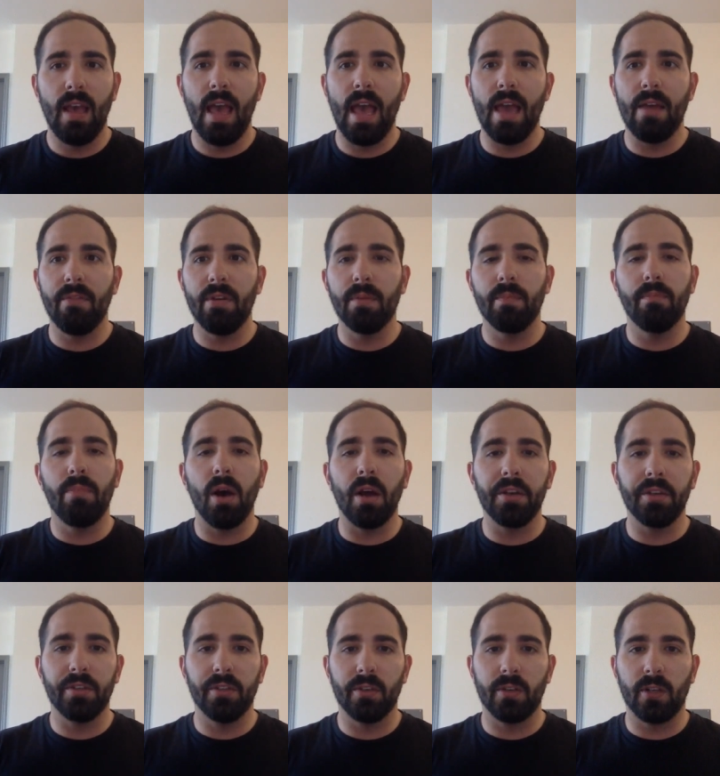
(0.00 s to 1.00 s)
every
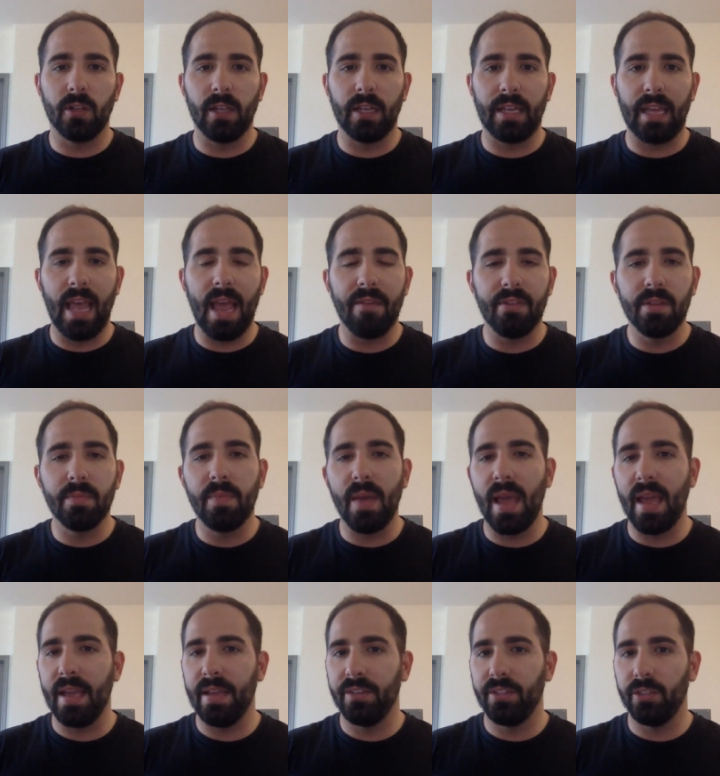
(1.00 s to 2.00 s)
button you click, every
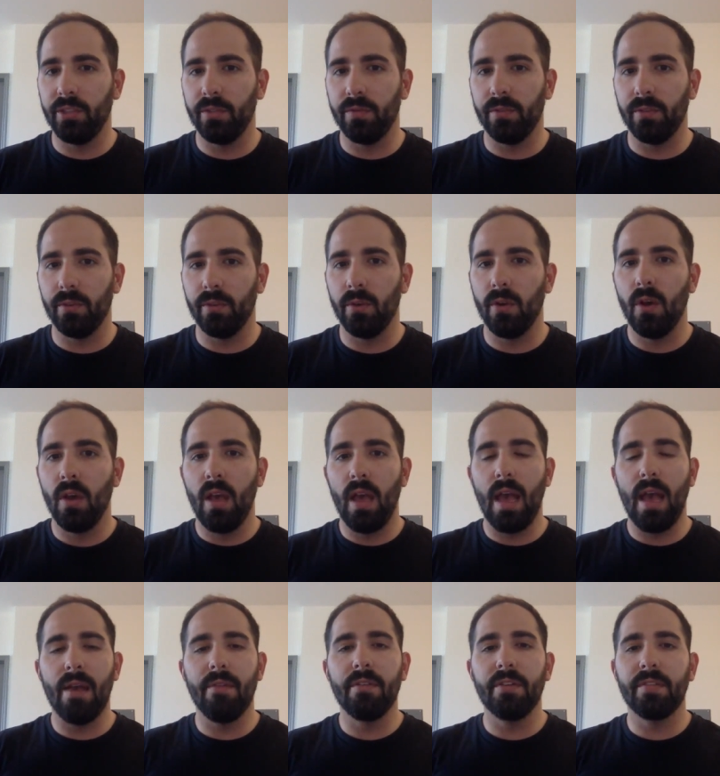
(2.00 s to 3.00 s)
page you view,
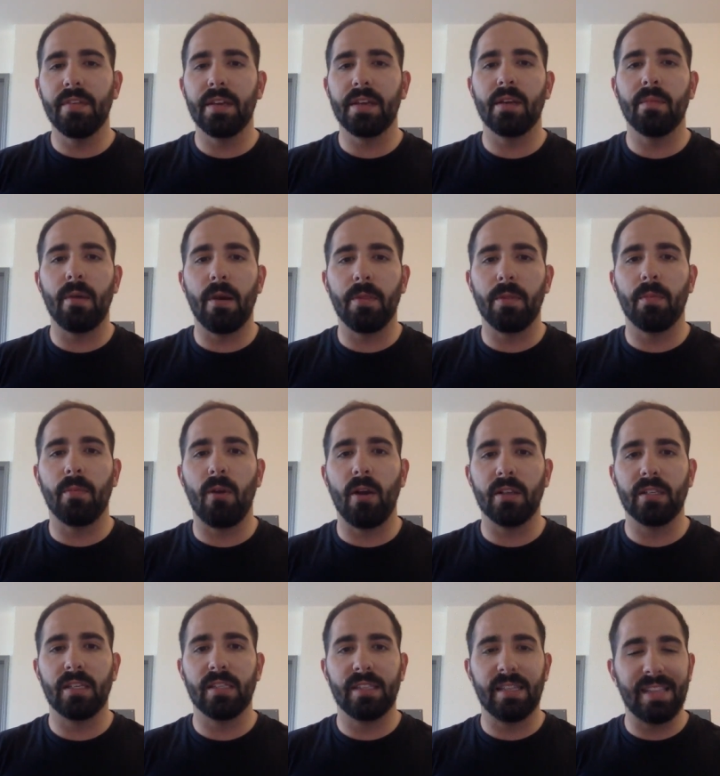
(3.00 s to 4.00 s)
everything about the
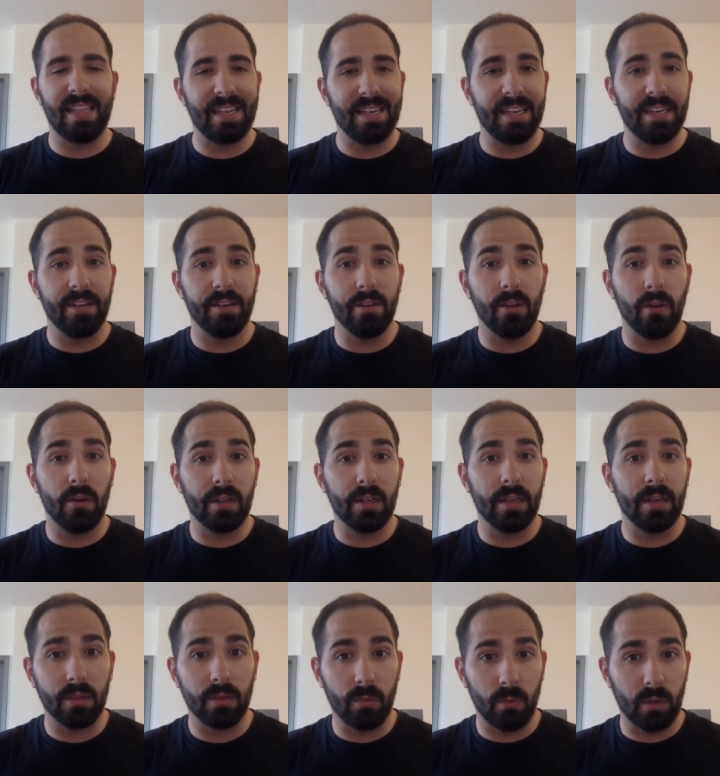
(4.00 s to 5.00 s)
process that they need to know to
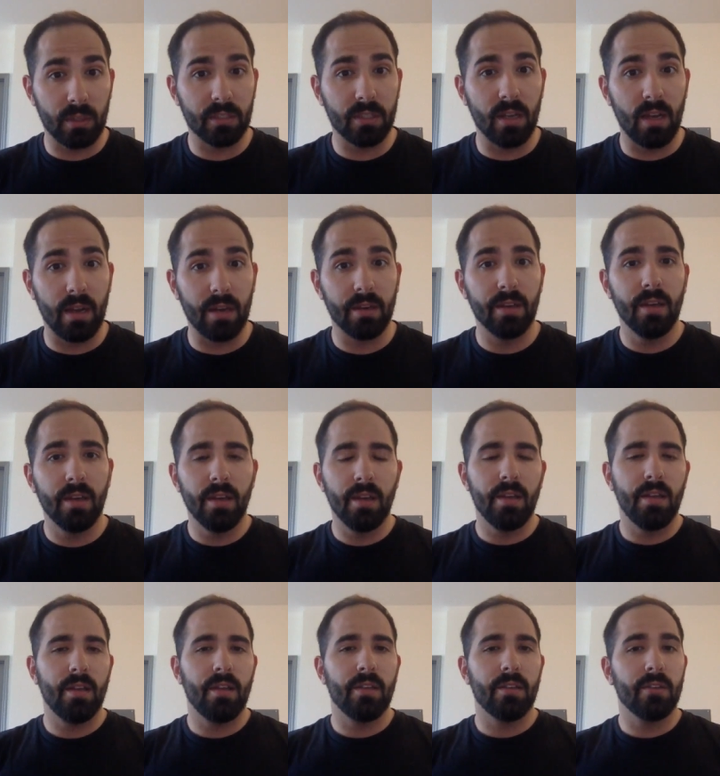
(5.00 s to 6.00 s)
get the work done.
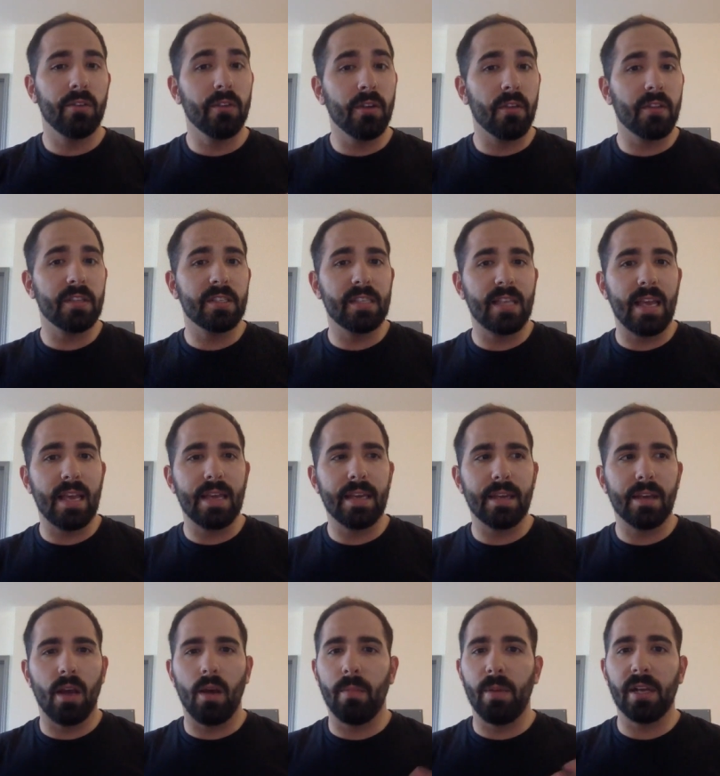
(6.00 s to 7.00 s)
You know the
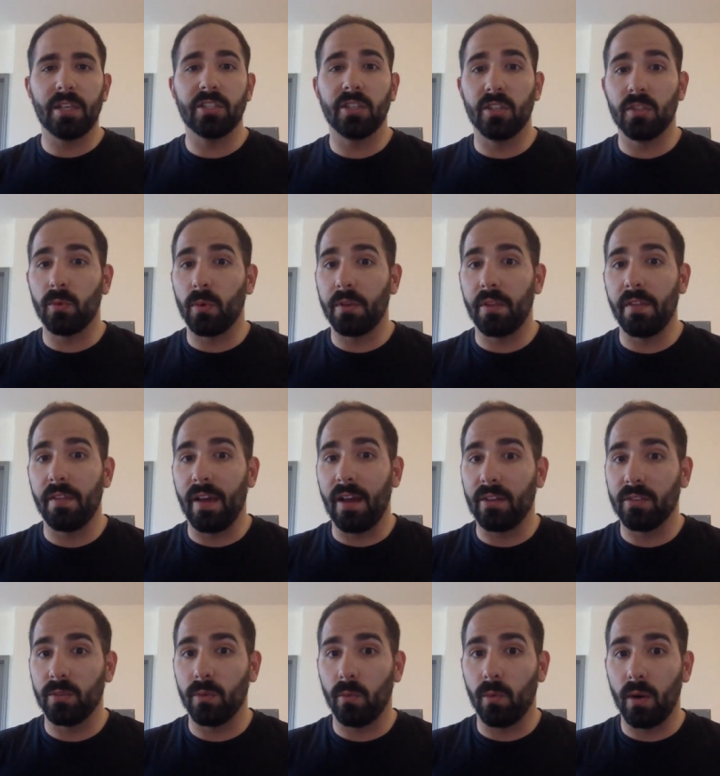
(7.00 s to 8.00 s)
saying, a picture is worth
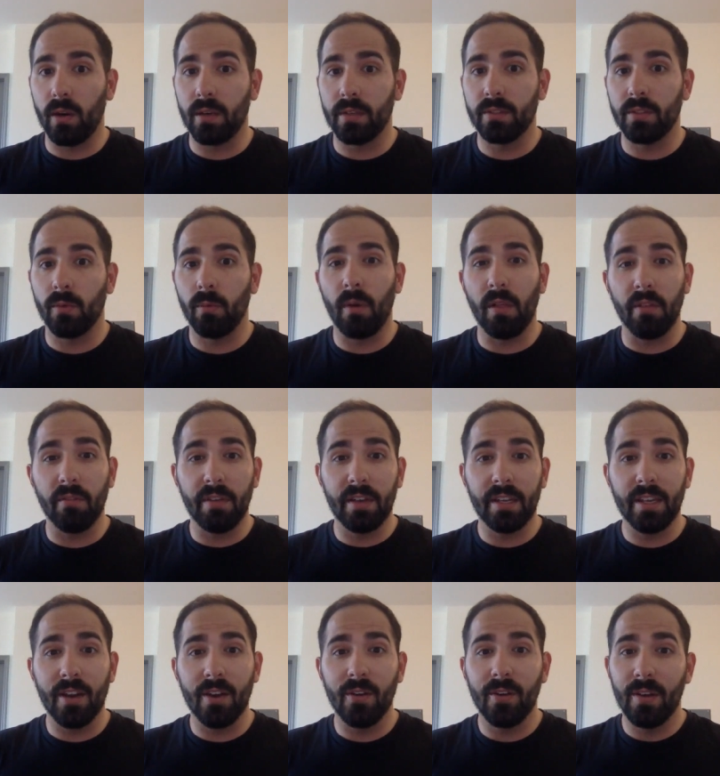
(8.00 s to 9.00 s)
1,000 words? Well, a
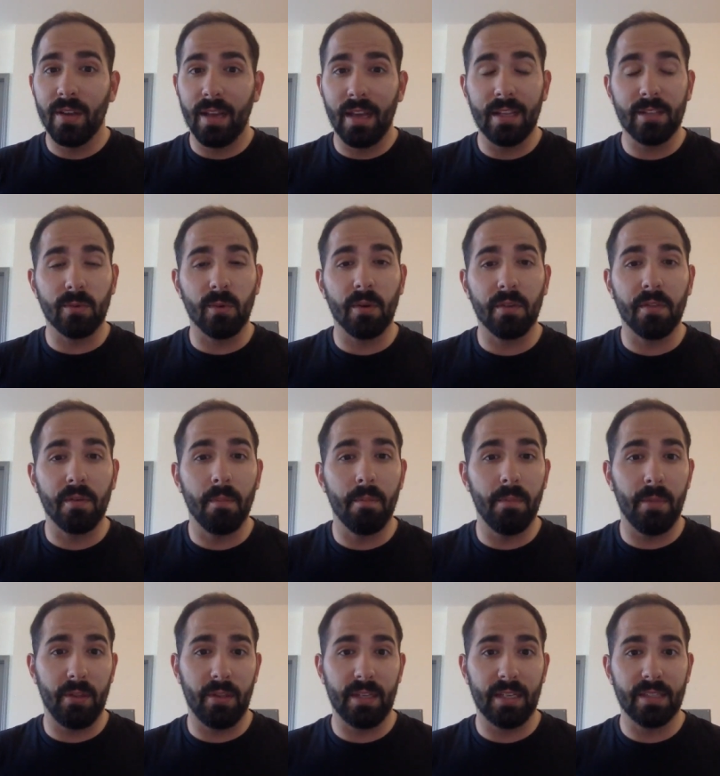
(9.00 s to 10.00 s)
video, it's worth
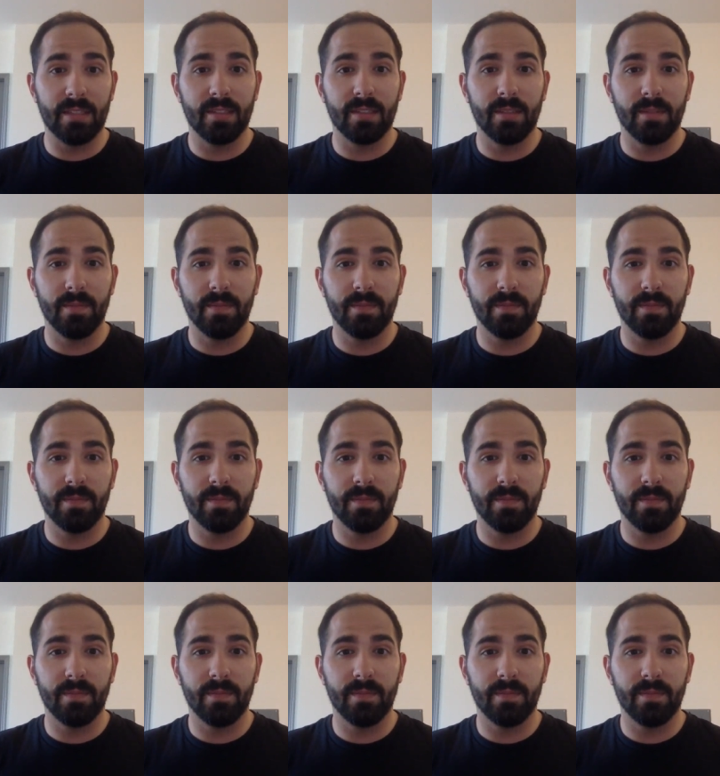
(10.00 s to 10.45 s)
millions.